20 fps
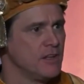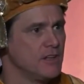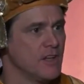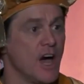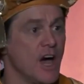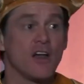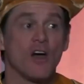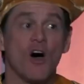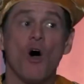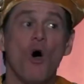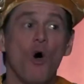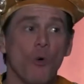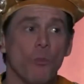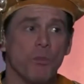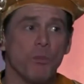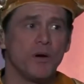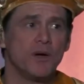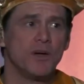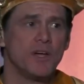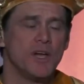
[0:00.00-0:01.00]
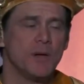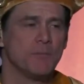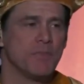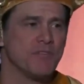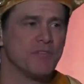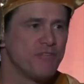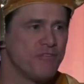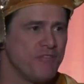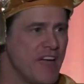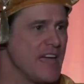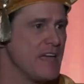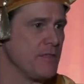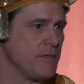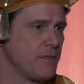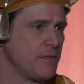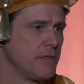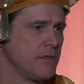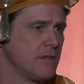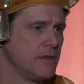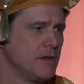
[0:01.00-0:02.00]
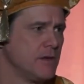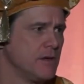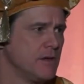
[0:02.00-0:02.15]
Not hope, but faith.